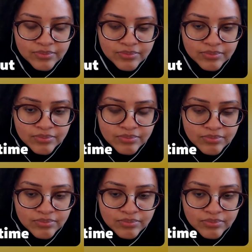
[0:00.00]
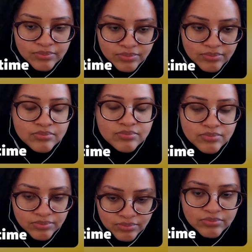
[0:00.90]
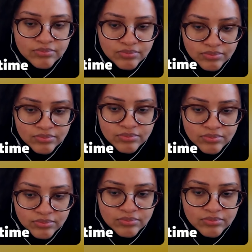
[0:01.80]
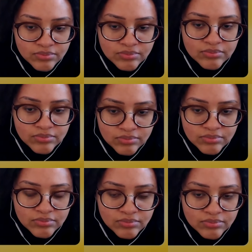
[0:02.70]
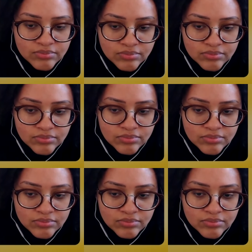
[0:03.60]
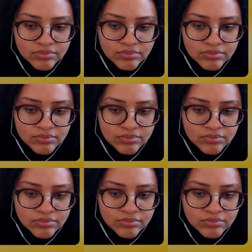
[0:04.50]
(silent)